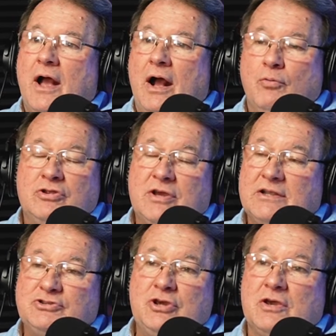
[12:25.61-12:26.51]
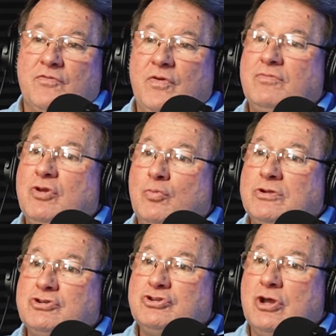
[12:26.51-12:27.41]
we just had a CX-50,
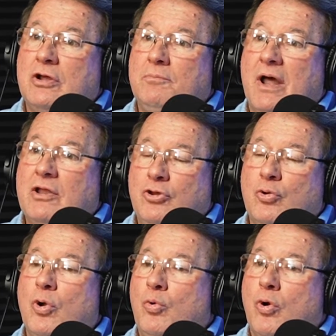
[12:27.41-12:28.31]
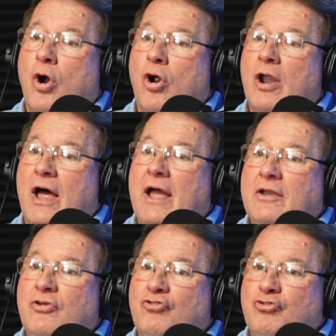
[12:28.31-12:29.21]
which is about a year-old car line,
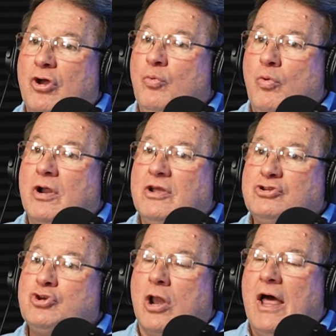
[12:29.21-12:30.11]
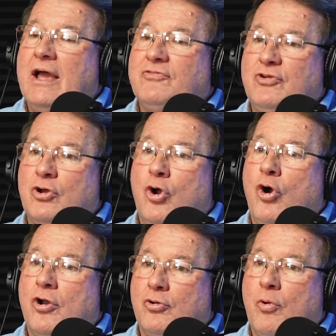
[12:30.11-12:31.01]
just won its class in the
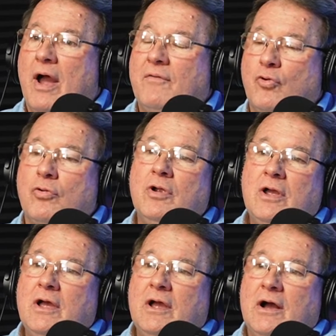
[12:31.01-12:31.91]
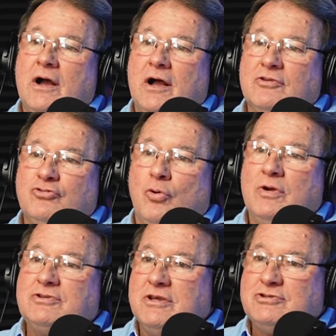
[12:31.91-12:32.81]
car and driver. So
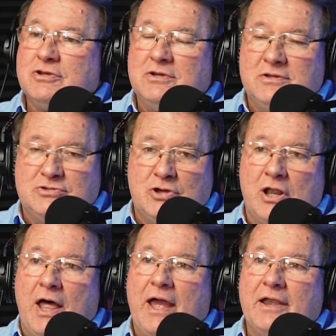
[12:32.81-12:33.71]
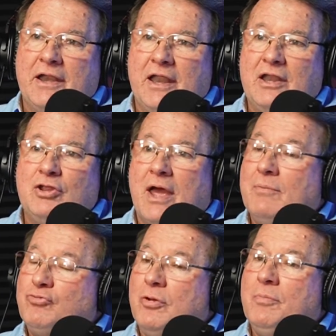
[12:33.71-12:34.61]
it's a line that
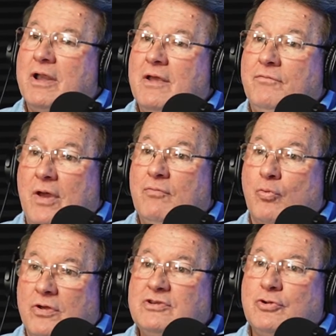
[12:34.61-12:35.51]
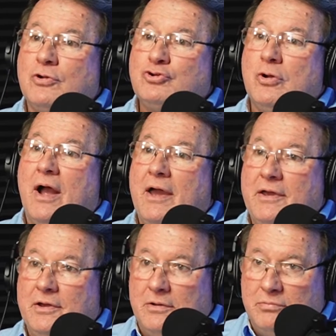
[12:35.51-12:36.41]
anytime somebody, if you have a researcher,
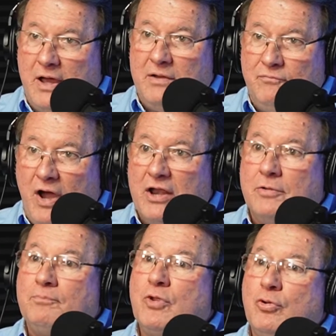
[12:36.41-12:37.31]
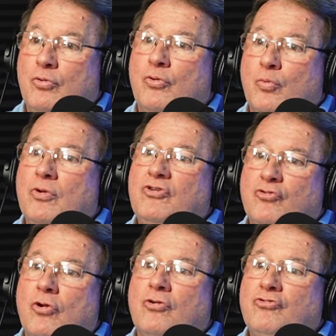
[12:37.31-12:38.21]
I invite them to do the
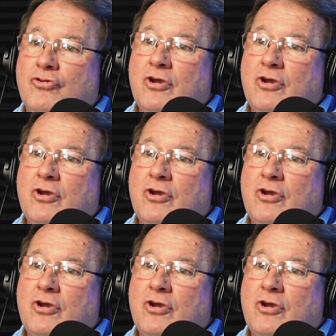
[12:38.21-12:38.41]
research